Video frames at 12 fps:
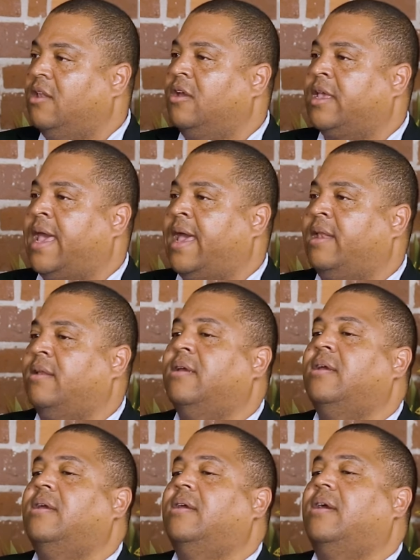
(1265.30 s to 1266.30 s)
look at
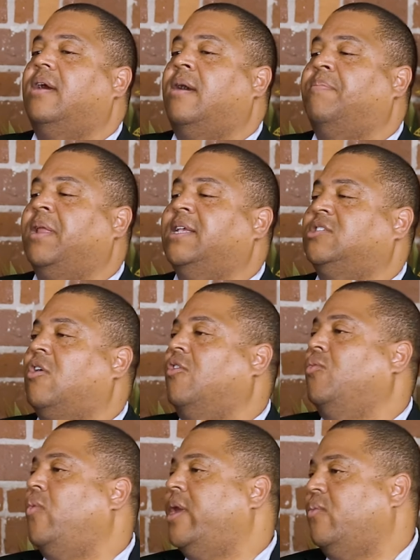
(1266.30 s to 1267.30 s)
a place
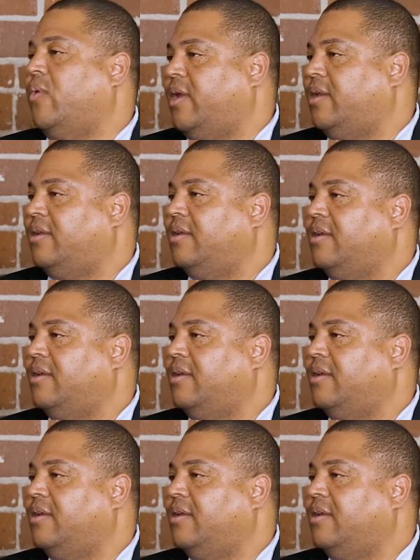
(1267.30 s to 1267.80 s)
called Wynwood.